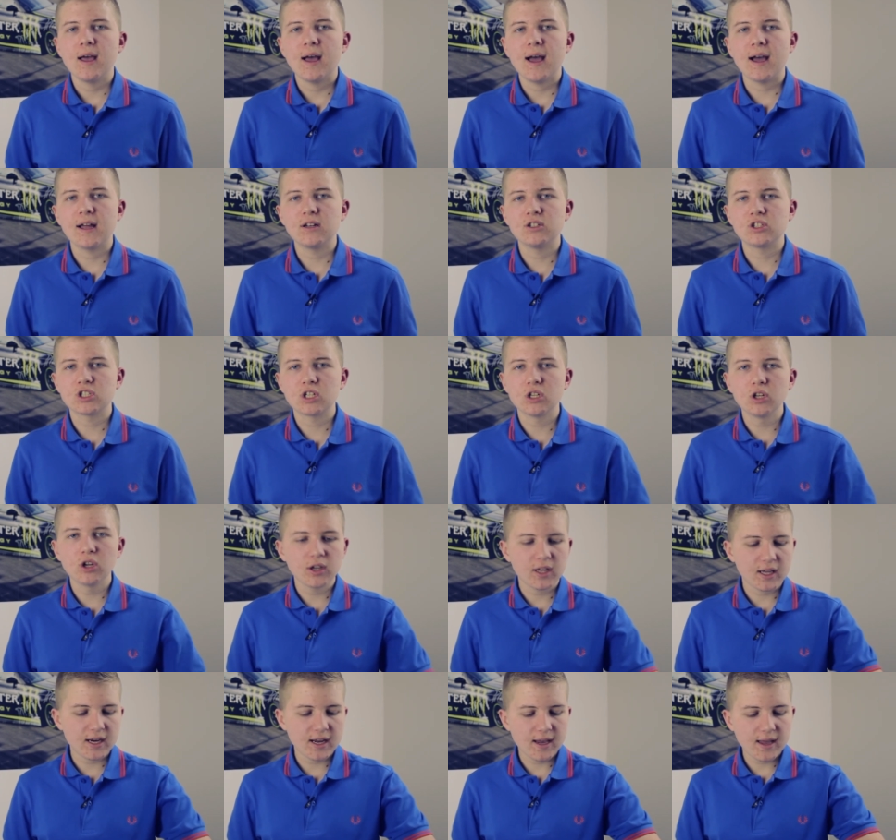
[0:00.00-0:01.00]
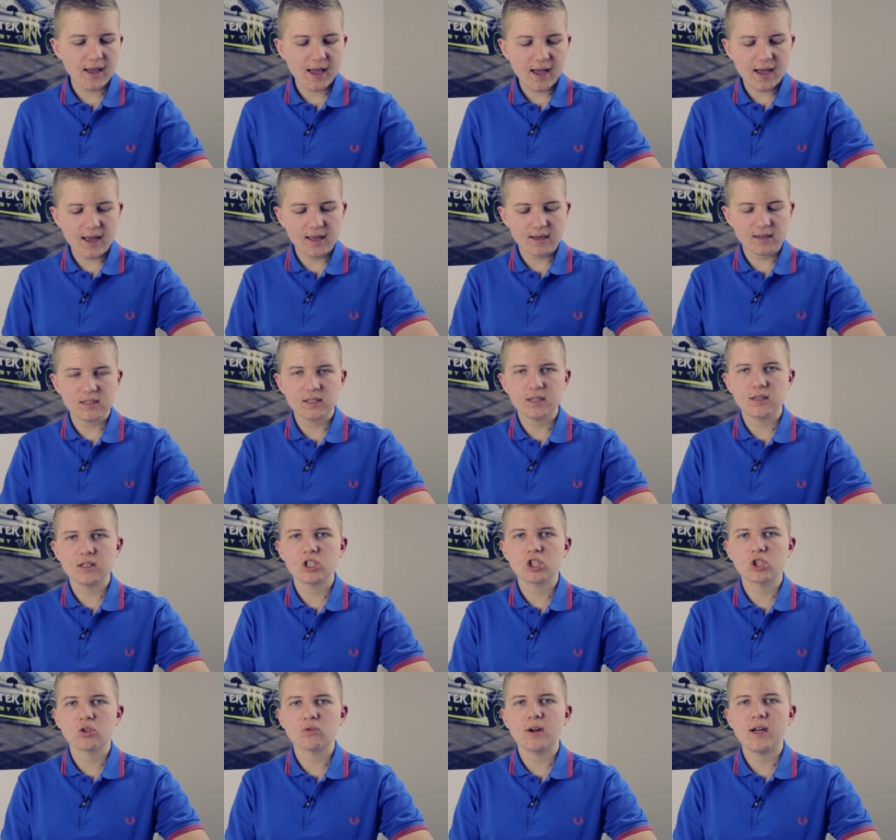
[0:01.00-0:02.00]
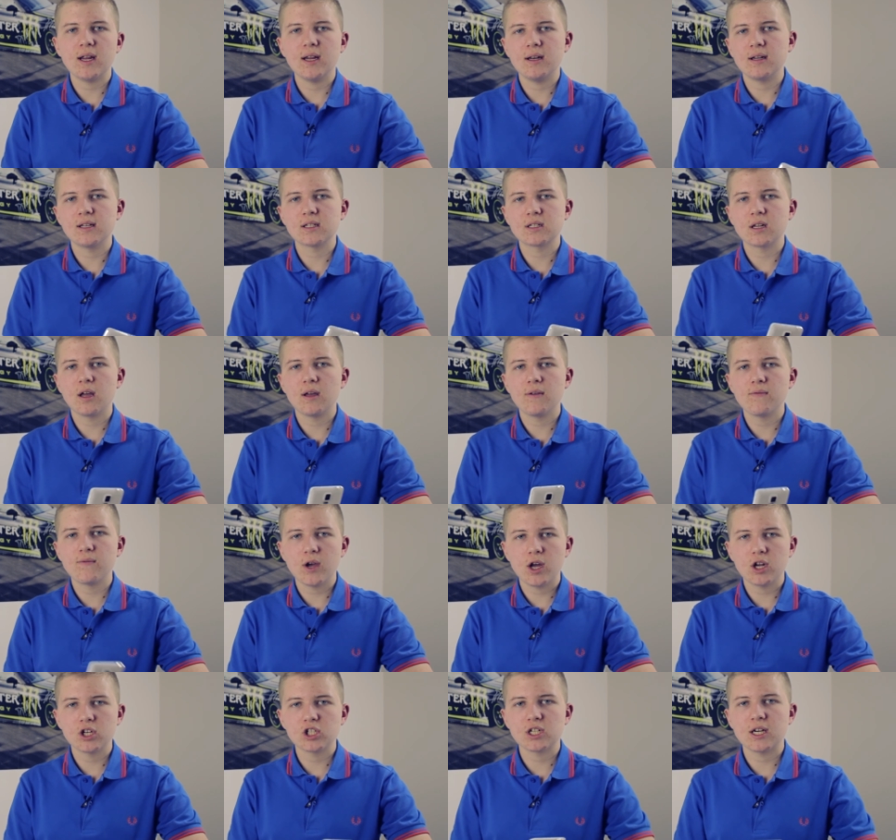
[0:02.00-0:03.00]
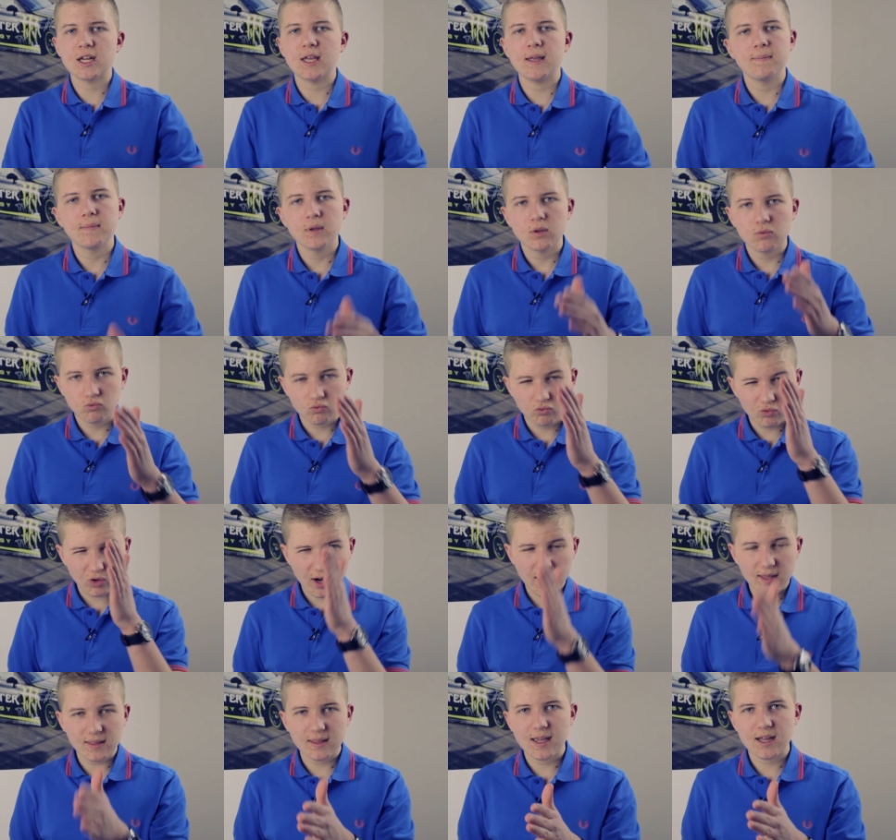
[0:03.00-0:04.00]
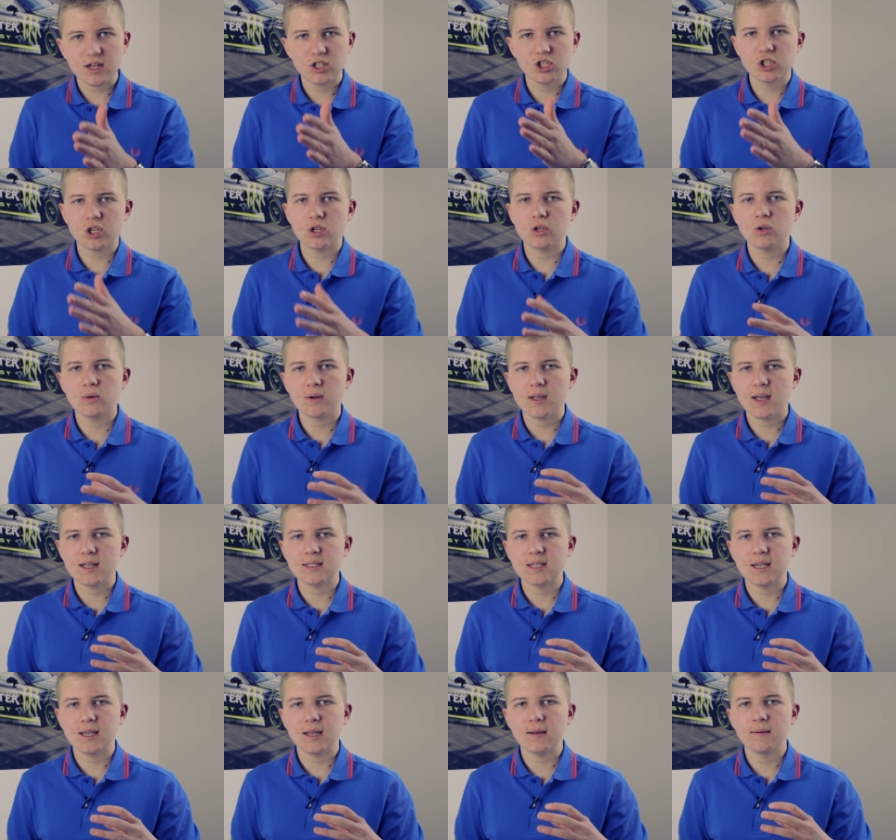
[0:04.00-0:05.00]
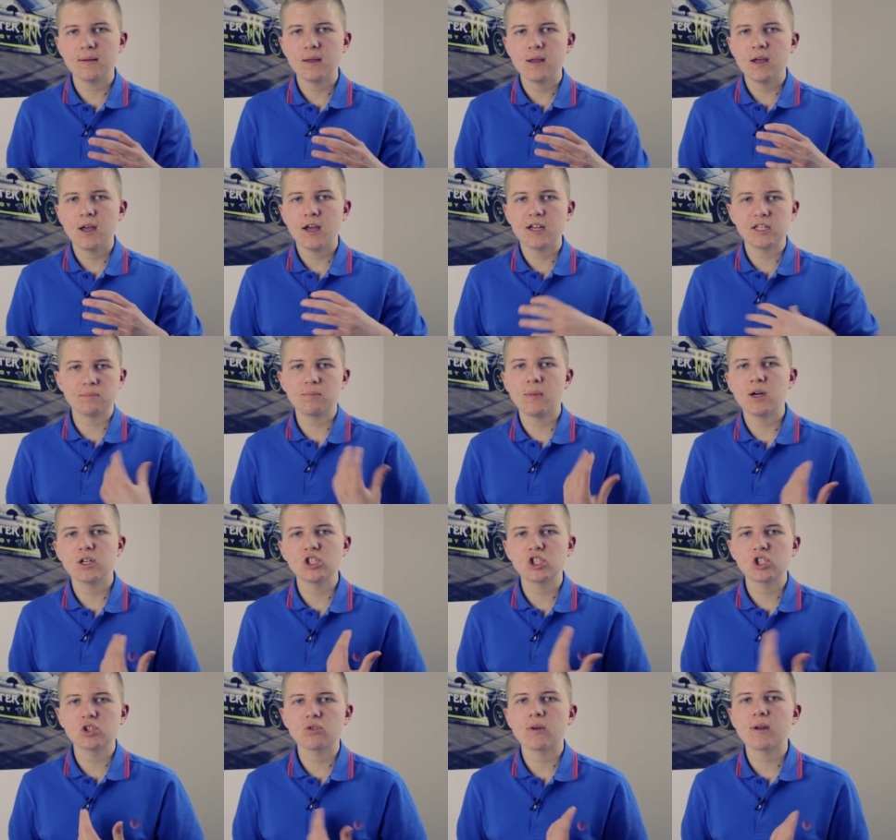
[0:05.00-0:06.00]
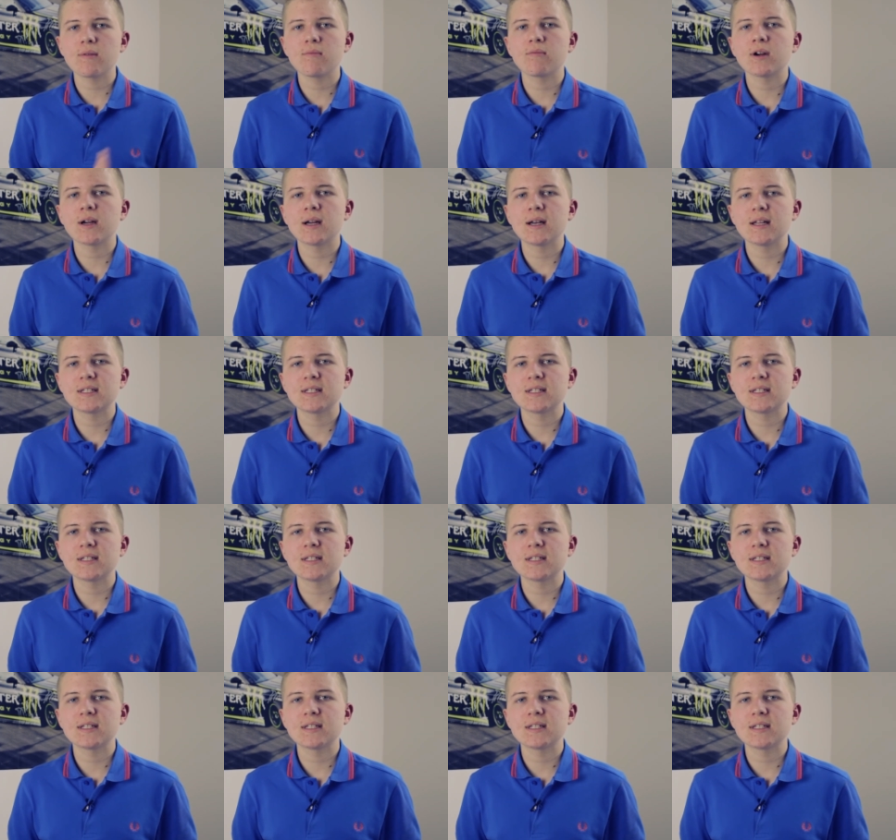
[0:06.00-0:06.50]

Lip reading: and just look at it, and the screen is like virtually right at the edge, so you're getting as much screen real